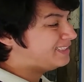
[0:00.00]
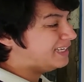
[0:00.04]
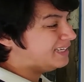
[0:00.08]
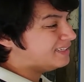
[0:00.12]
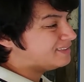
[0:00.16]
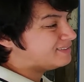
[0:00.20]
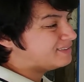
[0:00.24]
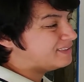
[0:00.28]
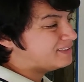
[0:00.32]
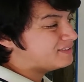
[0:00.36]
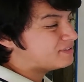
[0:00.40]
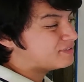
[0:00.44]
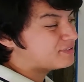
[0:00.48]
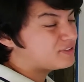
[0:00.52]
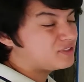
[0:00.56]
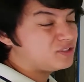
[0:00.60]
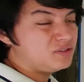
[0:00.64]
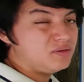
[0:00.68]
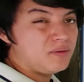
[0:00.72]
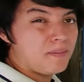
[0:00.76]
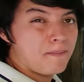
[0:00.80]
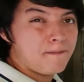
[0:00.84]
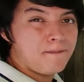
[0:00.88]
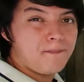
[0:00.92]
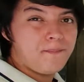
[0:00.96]
this is
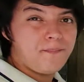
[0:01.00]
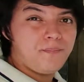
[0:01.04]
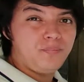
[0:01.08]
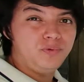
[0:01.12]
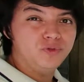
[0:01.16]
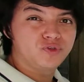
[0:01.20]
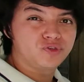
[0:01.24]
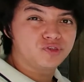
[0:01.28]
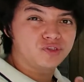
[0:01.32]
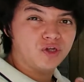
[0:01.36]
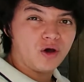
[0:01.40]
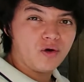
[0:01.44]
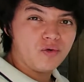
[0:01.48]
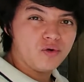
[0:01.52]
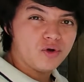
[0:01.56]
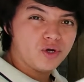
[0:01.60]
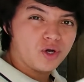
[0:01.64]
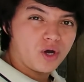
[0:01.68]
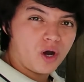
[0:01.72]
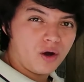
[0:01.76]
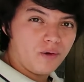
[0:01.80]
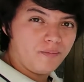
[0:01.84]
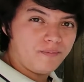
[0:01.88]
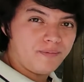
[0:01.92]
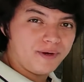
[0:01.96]
so
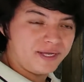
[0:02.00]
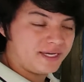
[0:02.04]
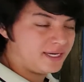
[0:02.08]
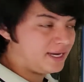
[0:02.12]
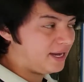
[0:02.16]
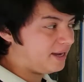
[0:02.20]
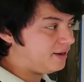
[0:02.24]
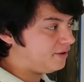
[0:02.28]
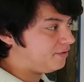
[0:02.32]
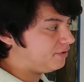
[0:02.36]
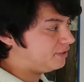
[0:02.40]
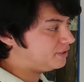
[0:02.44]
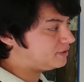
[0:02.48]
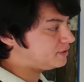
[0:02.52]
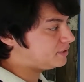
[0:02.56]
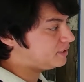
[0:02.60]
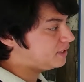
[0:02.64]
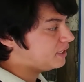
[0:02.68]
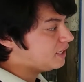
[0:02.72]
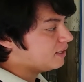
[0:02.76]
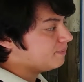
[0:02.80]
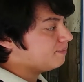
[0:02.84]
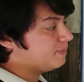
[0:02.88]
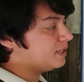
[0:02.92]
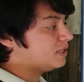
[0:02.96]
complicated
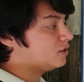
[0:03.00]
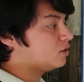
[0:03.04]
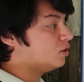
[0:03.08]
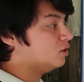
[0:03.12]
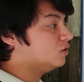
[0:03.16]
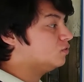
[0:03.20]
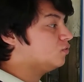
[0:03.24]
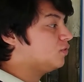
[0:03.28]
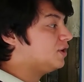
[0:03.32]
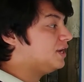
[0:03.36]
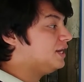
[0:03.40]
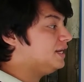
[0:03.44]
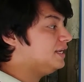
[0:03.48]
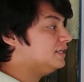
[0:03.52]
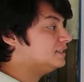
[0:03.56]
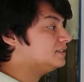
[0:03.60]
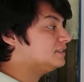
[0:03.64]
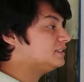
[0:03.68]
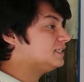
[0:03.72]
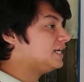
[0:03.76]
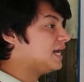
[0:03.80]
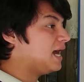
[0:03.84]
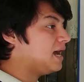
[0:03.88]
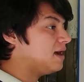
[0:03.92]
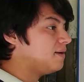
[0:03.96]
because we need
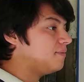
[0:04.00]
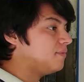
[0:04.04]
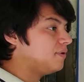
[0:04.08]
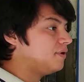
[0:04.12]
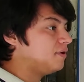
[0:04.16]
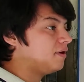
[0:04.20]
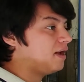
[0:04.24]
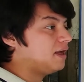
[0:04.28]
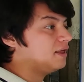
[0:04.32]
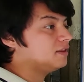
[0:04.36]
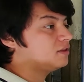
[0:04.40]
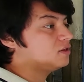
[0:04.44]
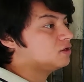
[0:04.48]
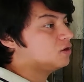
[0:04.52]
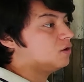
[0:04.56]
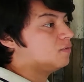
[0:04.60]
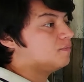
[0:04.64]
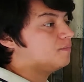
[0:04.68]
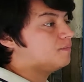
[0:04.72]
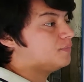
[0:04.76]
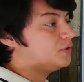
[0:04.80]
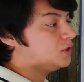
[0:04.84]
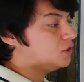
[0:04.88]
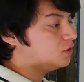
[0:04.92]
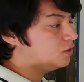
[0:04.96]
camera,
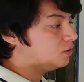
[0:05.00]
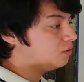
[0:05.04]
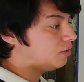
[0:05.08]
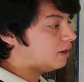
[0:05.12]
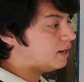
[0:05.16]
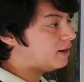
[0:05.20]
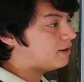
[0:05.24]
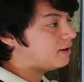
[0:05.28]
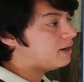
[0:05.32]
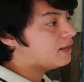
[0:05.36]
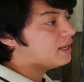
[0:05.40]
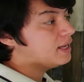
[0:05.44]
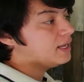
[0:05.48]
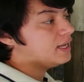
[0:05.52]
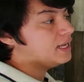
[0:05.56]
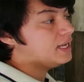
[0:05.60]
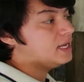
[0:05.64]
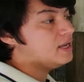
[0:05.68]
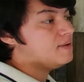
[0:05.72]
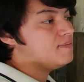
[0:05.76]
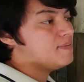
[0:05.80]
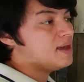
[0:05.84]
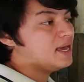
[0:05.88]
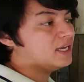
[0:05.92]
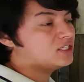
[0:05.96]
computer,
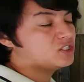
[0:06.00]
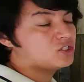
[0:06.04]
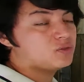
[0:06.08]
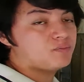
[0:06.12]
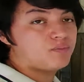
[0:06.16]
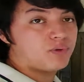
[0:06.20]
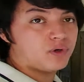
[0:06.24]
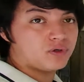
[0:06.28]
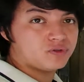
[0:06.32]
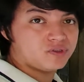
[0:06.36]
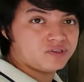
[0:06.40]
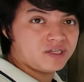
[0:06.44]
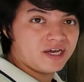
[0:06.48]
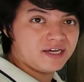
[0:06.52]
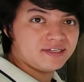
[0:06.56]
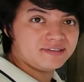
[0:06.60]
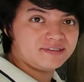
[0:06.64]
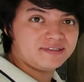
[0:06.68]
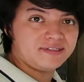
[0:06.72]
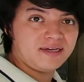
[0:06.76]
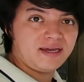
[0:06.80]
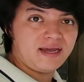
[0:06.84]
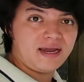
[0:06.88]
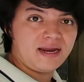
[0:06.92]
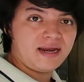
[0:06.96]
image
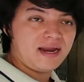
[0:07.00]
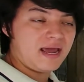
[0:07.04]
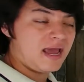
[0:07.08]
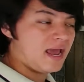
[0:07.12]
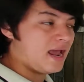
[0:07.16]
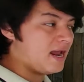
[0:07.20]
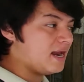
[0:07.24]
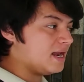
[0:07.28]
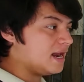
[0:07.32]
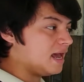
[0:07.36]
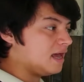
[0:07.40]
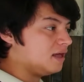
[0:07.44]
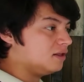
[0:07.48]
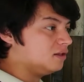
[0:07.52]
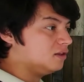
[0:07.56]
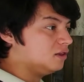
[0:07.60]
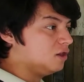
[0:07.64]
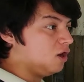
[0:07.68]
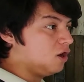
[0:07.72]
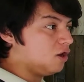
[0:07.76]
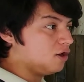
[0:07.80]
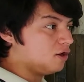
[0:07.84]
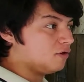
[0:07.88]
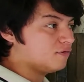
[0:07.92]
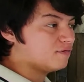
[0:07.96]
processing, and a
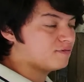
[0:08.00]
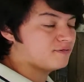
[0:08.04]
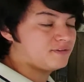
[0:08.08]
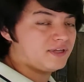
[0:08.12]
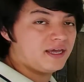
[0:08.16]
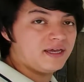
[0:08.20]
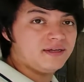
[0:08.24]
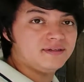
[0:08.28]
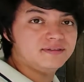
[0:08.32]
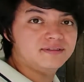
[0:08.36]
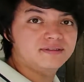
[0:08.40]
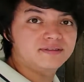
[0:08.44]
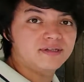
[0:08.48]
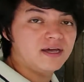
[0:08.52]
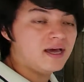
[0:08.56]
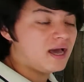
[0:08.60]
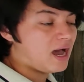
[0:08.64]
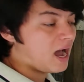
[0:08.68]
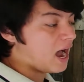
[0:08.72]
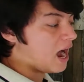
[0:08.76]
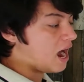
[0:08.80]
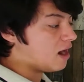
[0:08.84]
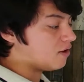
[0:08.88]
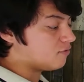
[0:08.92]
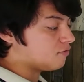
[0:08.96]
lot of things
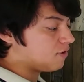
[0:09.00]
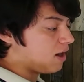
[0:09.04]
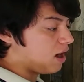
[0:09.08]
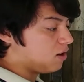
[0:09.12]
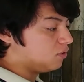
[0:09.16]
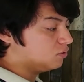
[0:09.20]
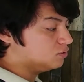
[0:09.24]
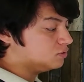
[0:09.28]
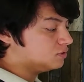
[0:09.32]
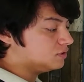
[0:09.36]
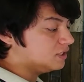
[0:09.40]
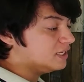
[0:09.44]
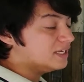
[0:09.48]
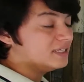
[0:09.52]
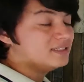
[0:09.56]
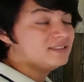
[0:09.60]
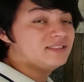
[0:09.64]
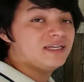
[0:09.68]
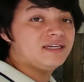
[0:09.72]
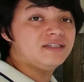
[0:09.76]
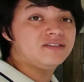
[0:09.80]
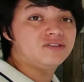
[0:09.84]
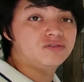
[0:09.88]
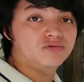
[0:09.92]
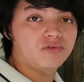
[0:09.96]
around
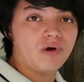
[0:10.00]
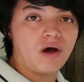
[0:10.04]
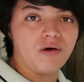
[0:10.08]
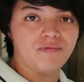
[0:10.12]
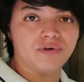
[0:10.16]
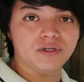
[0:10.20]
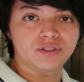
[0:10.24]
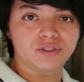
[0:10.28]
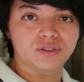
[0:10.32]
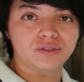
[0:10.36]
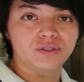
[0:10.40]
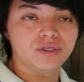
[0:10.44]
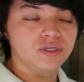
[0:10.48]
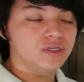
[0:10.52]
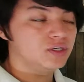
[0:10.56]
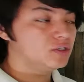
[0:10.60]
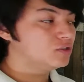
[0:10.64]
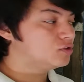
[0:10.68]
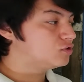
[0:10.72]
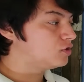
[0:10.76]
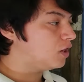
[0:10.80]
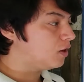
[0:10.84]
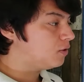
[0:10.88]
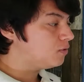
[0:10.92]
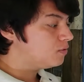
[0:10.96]
this robot.
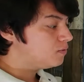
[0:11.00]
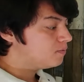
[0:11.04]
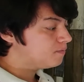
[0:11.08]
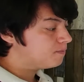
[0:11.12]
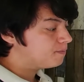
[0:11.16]
So